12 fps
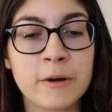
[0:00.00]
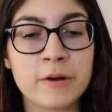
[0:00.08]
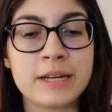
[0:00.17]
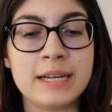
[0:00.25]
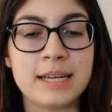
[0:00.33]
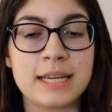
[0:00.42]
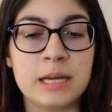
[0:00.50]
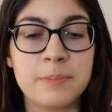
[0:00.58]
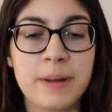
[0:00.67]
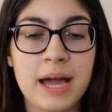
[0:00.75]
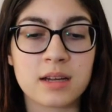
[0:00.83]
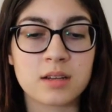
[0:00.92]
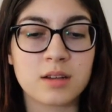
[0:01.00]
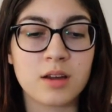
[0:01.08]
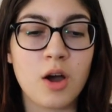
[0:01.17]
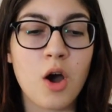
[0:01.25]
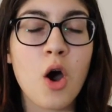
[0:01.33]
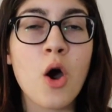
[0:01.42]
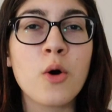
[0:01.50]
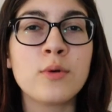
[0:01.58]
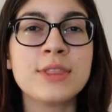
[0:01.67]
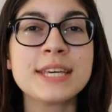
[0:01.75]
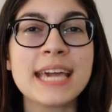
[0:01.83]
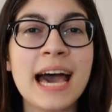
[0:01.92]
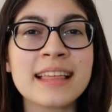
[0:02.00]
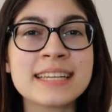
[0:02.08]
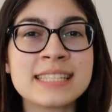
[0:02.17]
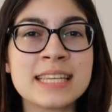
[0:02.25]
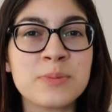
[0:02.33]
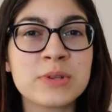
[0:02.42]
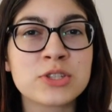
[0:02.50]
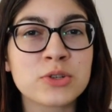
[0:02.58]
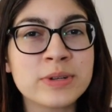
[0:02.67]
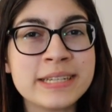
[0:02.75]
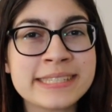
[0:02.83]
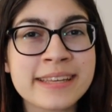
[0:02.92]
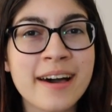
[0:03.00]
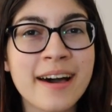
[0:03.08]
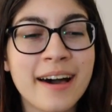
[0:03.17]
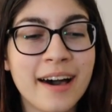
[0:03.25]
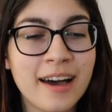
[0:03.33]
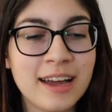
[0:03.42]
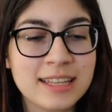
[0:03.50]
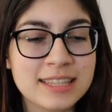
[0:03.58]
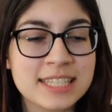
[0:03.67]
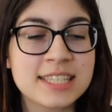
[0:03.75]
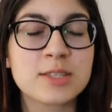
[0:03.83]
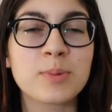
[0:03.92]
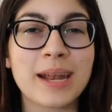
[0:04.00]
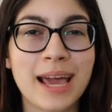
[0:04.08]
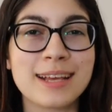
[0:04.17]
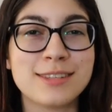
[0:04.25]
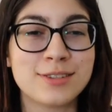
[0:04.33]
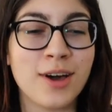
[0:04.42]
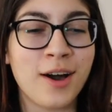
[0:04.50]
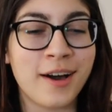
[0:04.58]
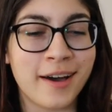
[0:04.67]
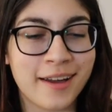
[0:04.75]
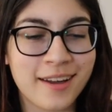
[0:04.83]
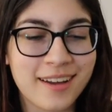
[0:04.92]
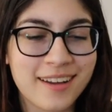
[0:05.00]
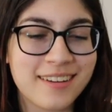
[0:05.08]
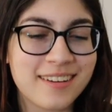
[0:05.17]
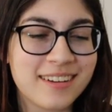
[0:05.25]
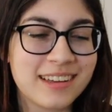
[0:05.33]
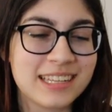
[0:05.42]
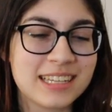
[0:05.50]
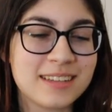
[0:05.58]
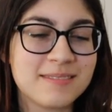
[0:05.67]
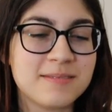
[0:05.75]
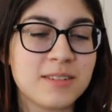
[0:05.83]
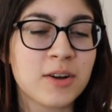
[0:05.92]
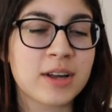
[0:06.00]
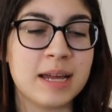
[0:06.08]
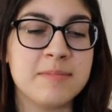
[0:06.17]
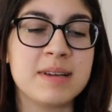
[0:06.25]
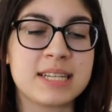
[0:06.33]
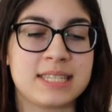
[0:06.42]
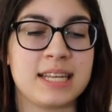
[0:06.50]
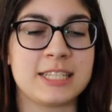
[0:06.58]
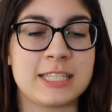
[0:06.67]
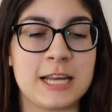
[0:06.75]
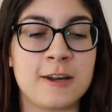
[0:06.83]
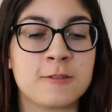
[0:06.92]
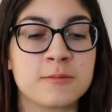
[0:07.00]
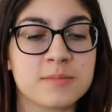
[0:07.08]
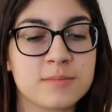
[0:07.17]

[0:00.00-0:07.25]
All right, get back. Oh, the Gally scene with Teresa. This is what I saw. Okay, it makes sense now.